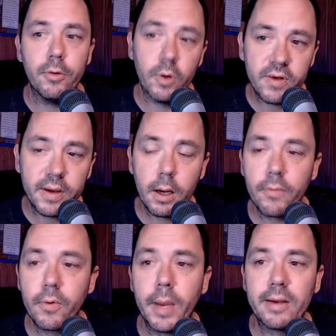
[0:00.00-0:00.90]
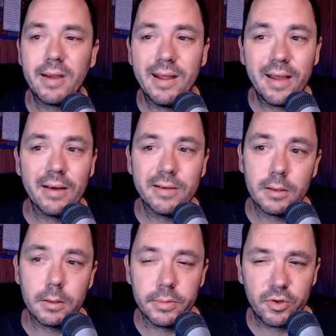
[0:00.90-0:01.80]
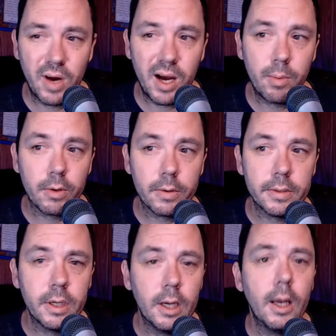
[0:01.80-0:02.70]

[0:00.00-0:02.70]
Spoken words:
Once I get over about 10,000 subscribers,